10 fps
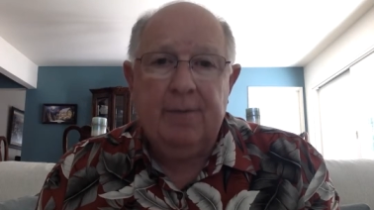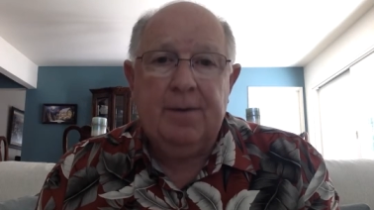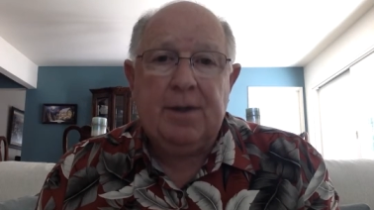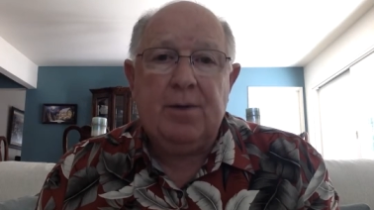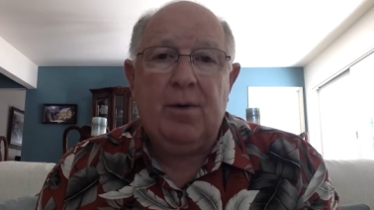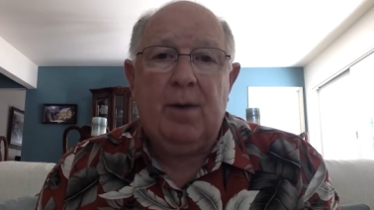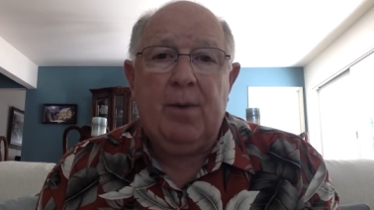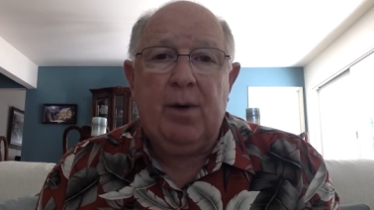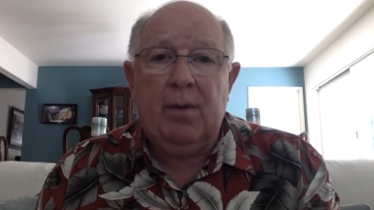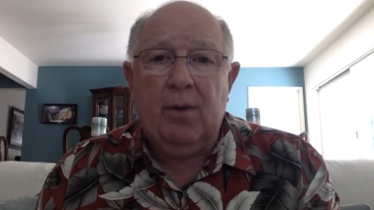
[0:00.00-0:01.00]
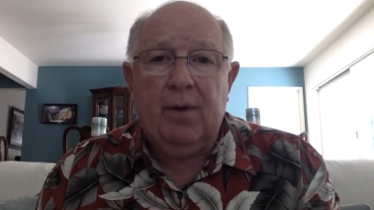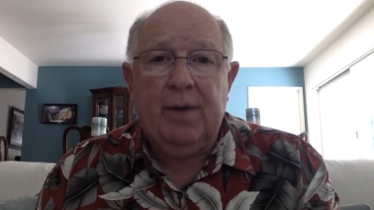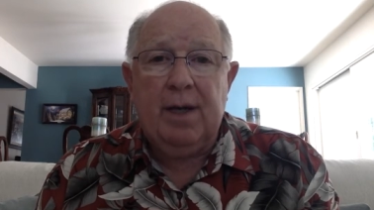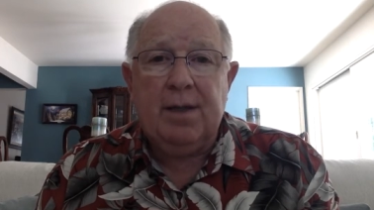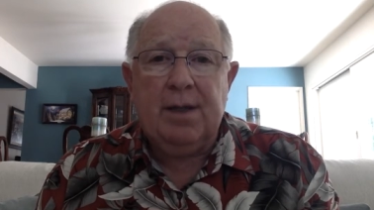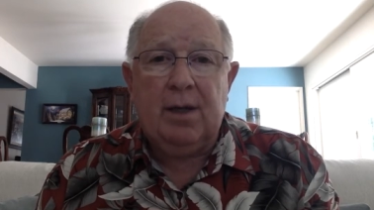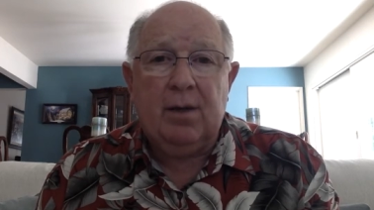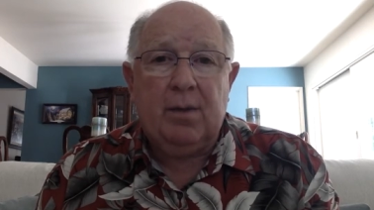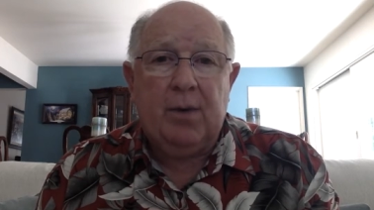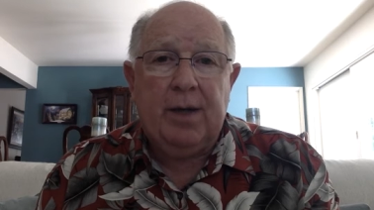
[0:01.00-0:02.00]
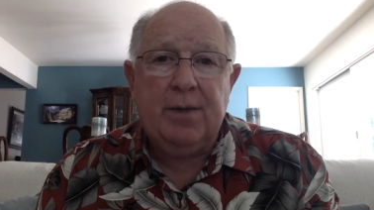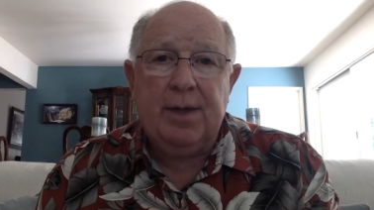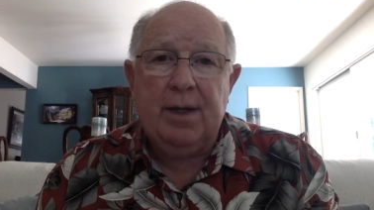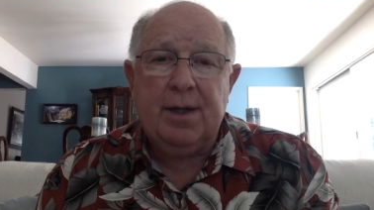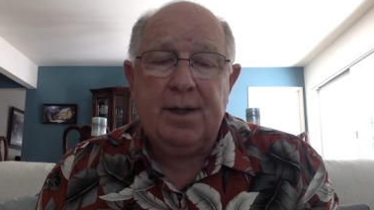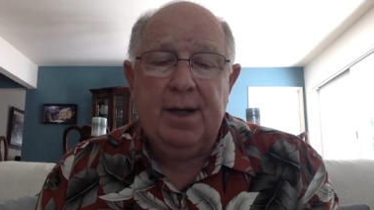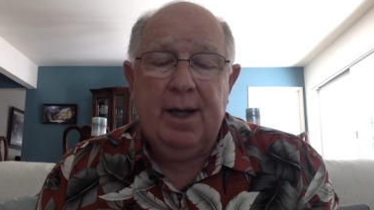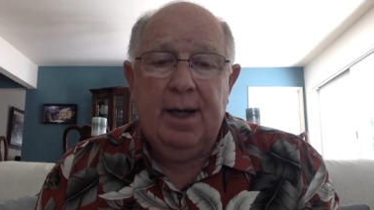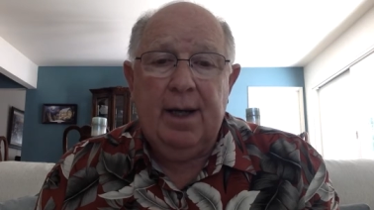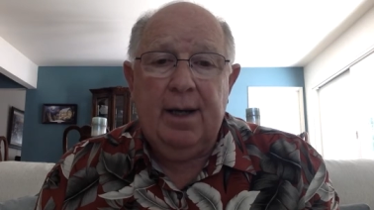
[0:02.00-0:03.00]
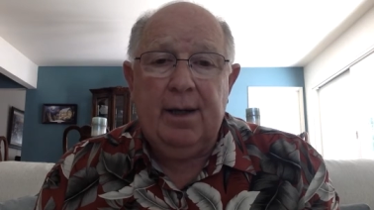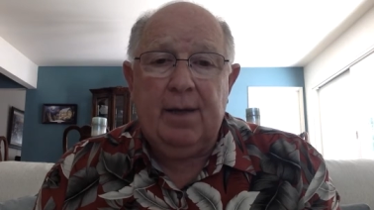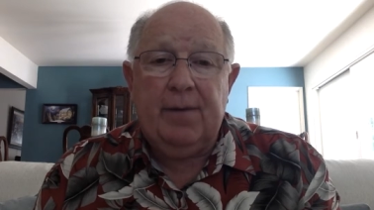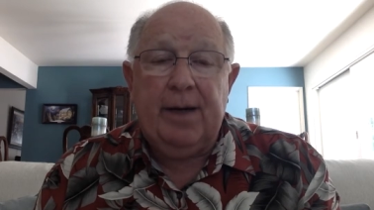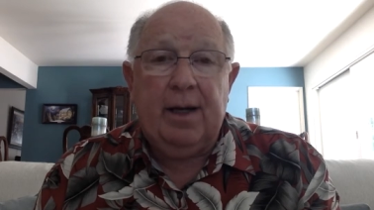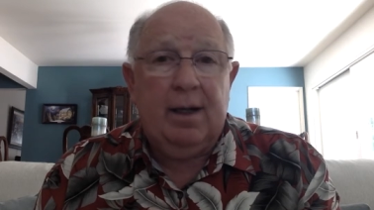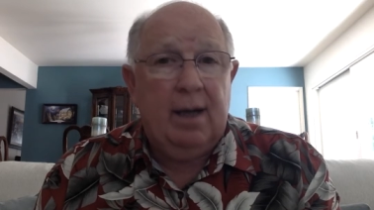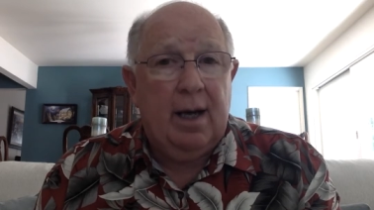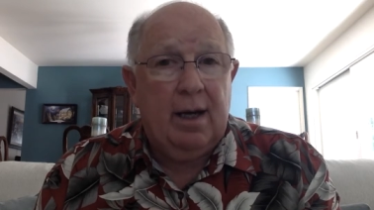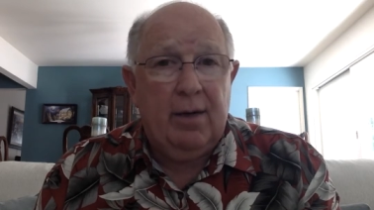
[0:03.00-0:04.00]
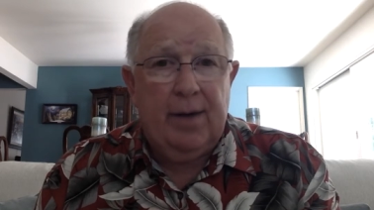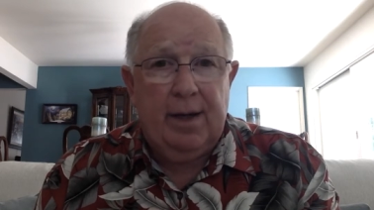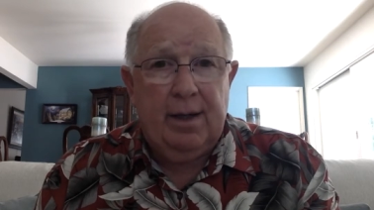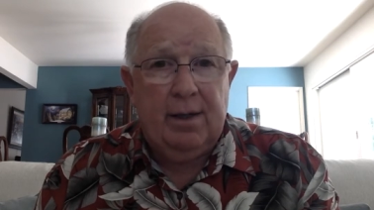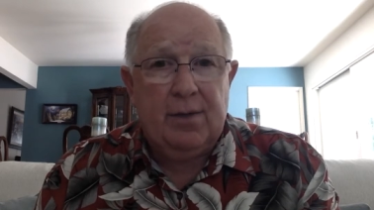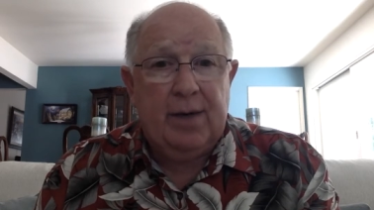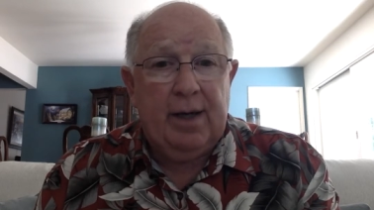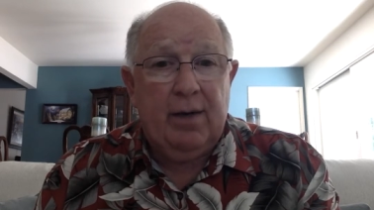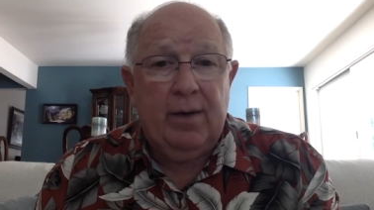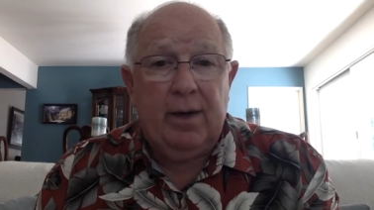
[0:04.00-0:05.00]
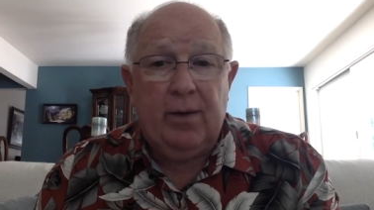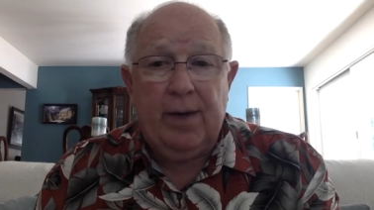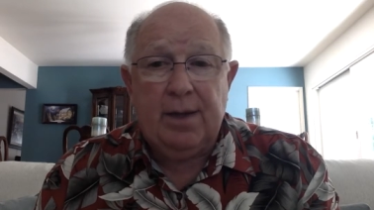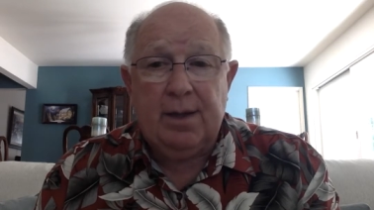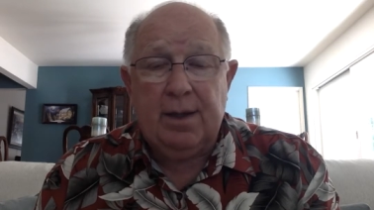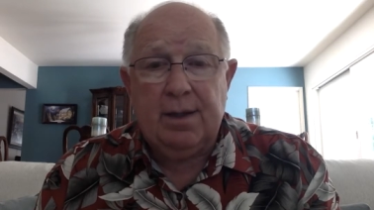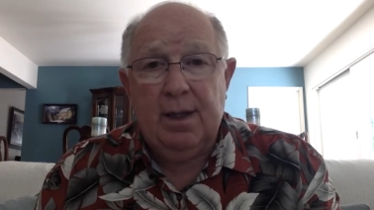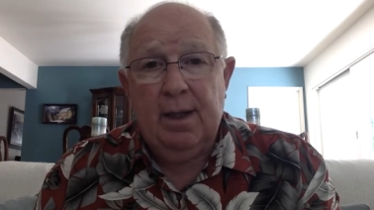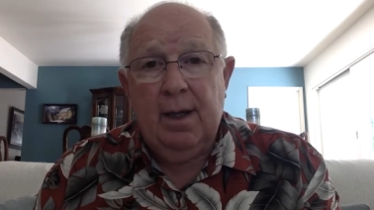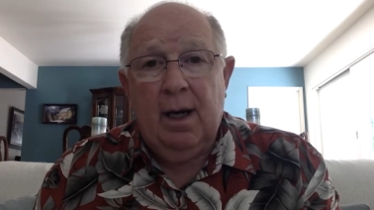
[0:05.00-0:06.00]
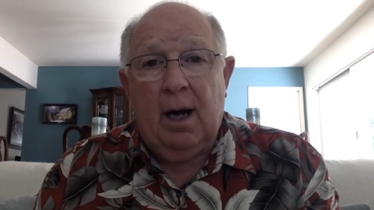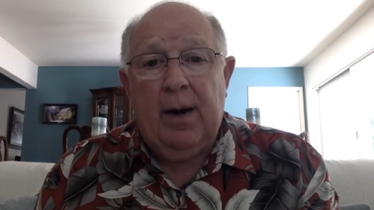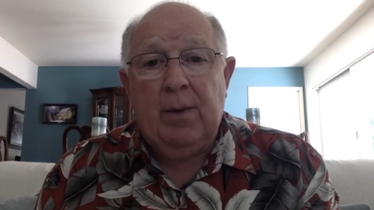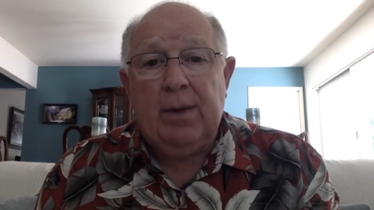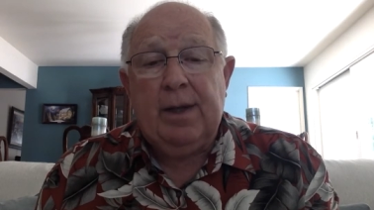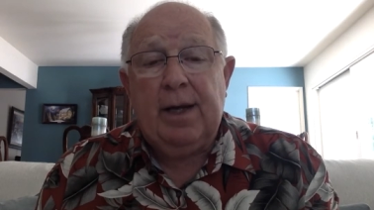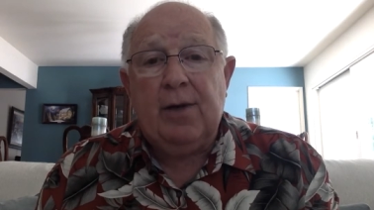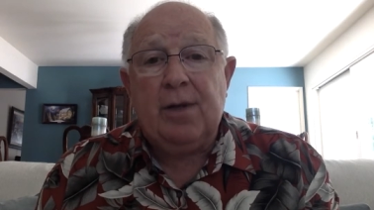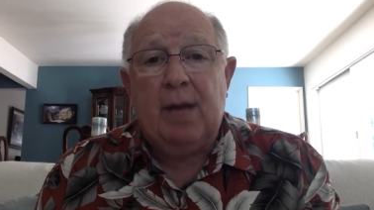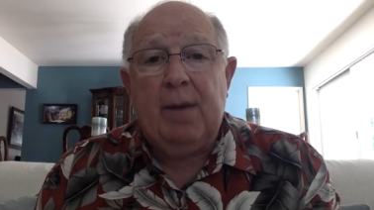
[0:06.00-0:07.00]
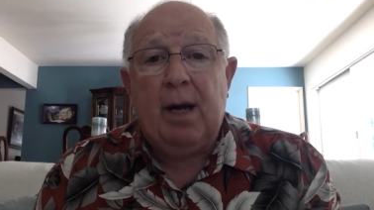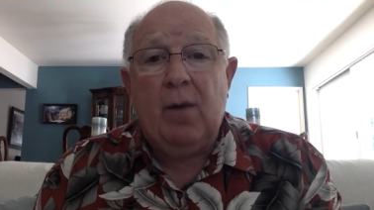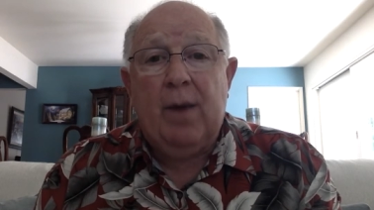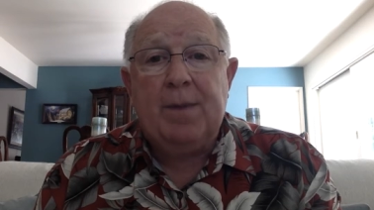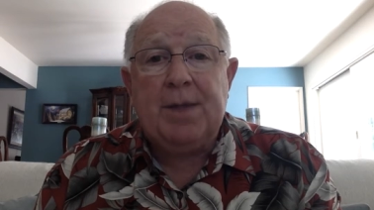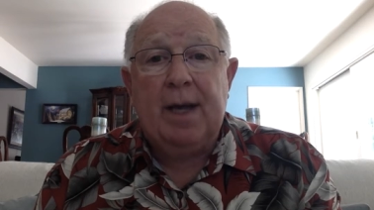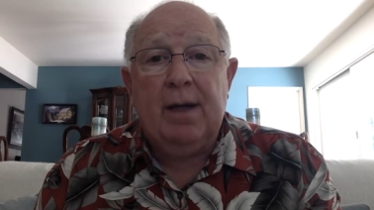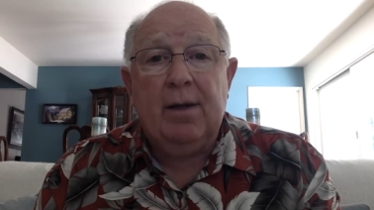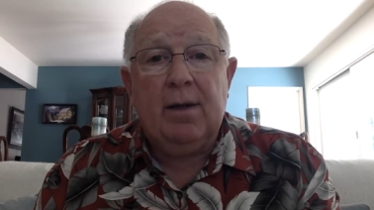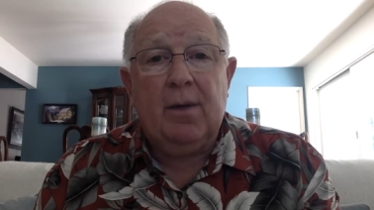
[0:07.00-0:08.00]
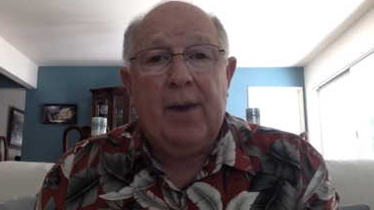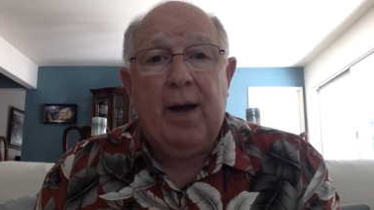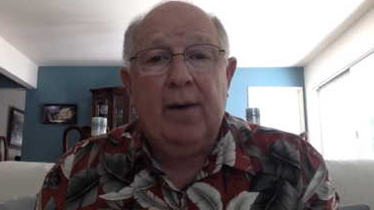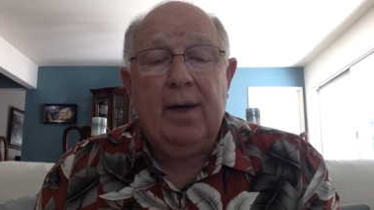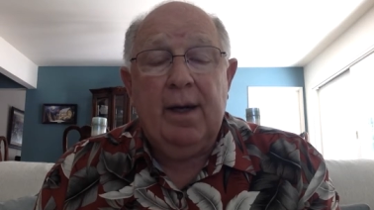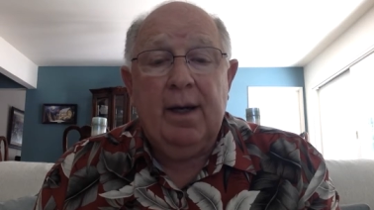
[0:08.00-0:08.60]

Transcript: fixer-upper, or motivated seller, or price reduction, and you can find a lot of great deals right now on Craigslist. All right, well, take your time on our website, look around.